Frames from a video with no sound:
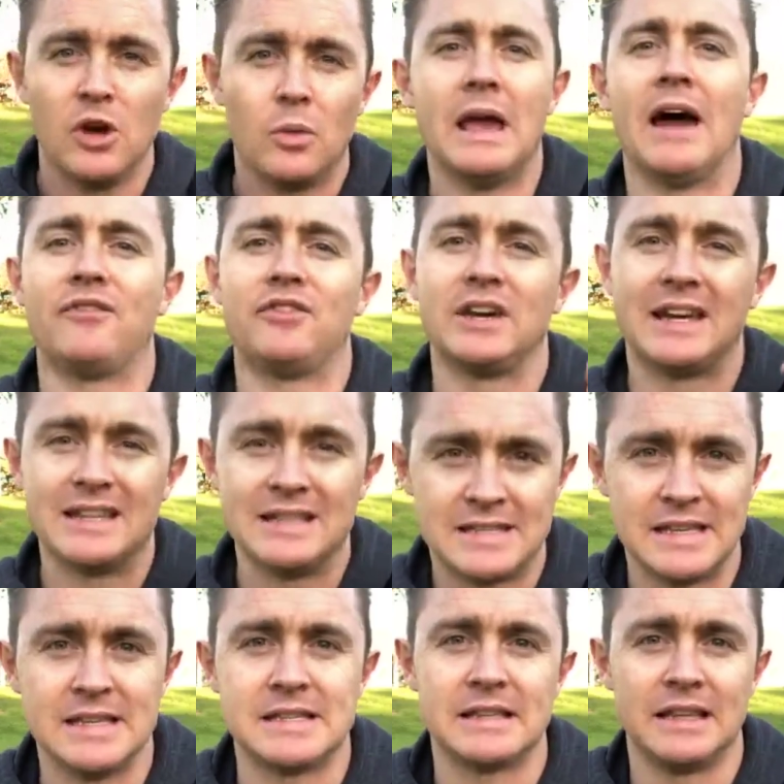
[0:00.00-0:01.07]
We have to
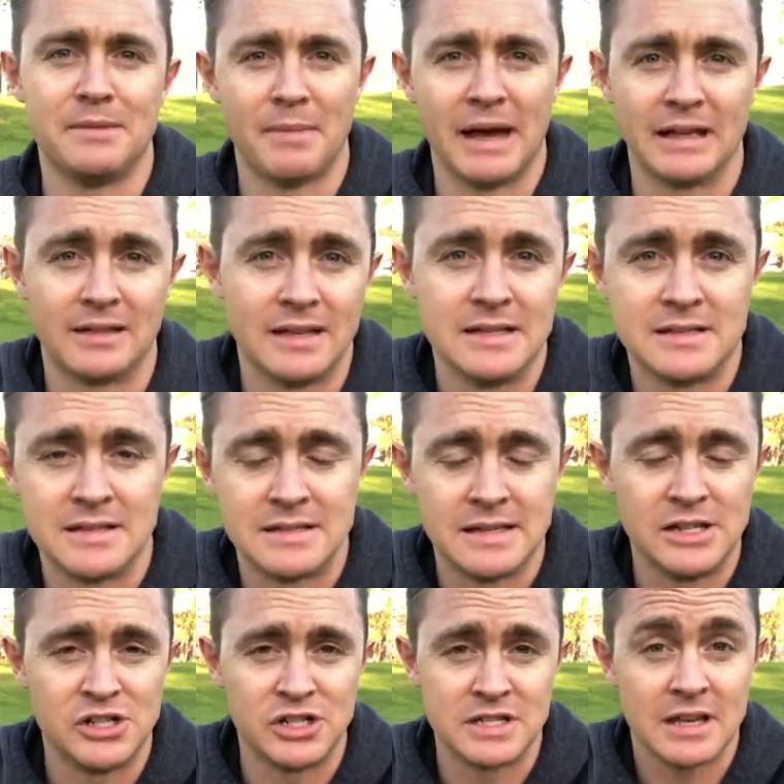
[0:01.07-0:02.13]
consistently make these
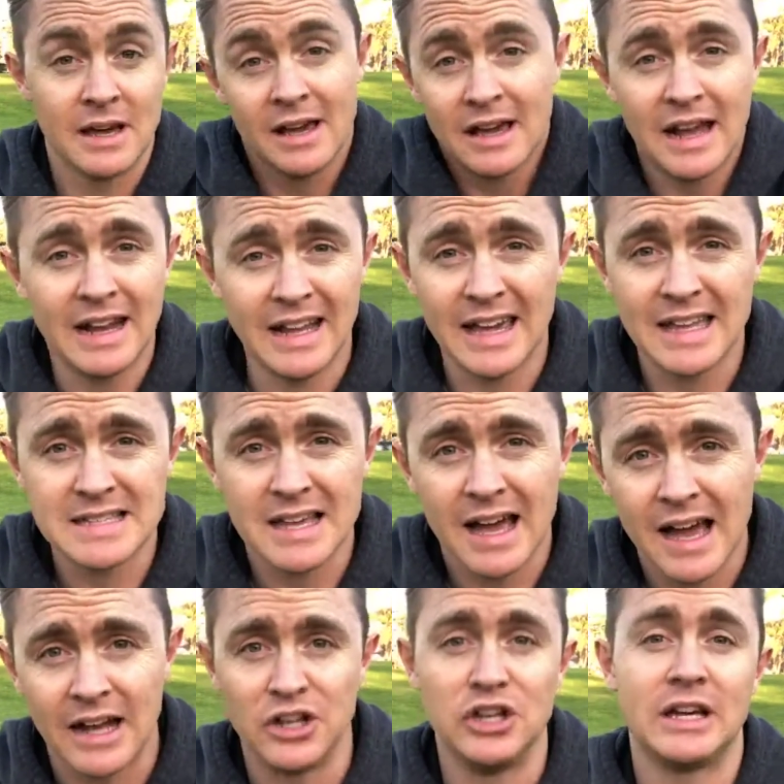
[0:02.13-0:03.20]
decisions, and it gets
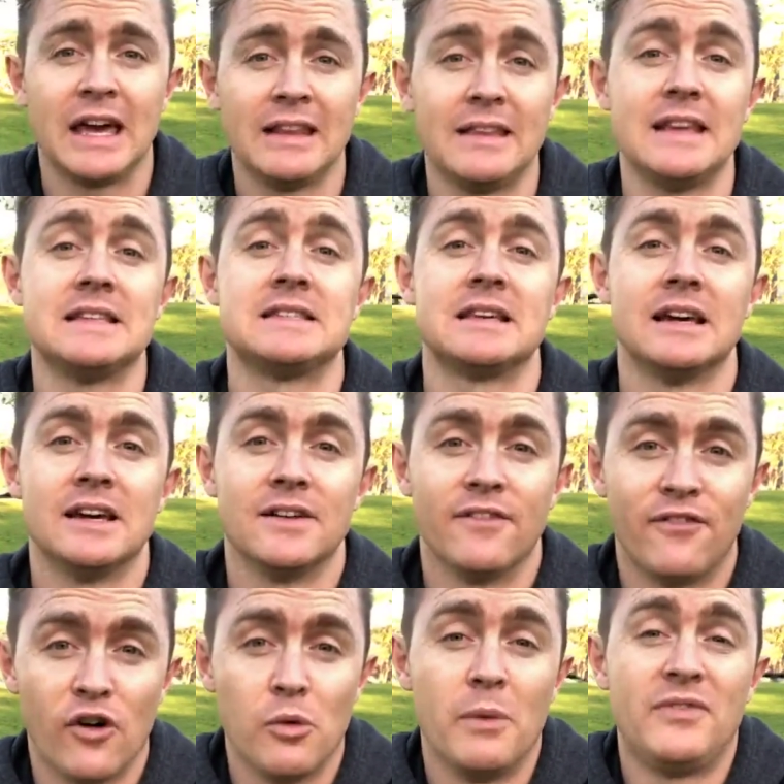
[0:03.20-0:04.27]
hard. You get this
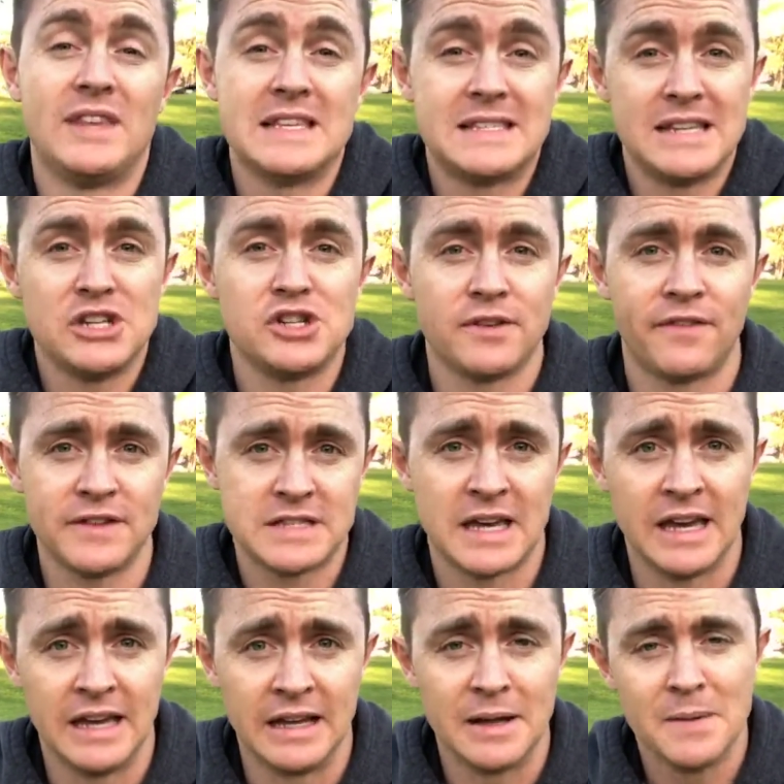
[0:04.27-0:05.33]
form of decision
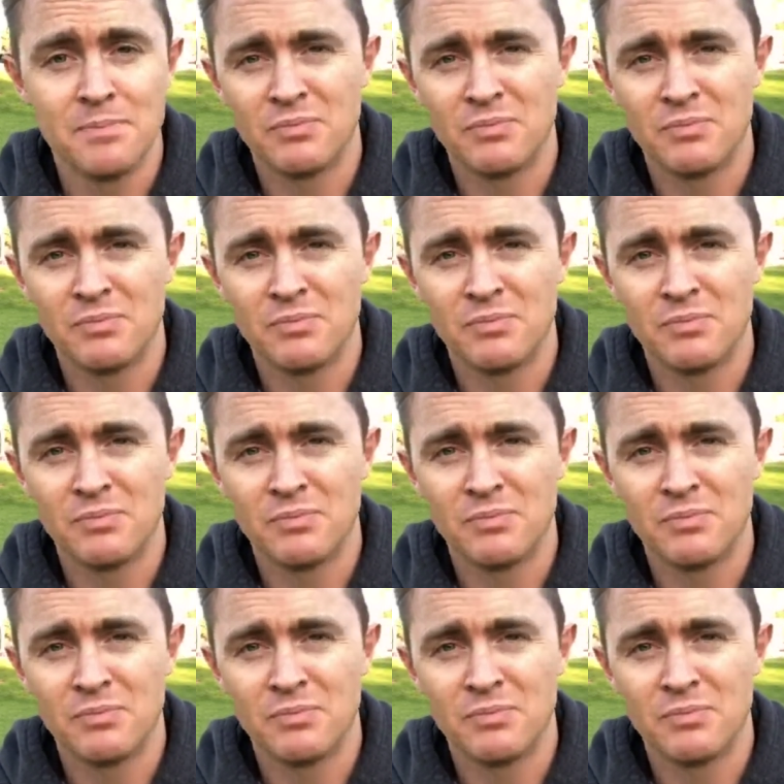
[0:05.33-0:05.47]
fatigue.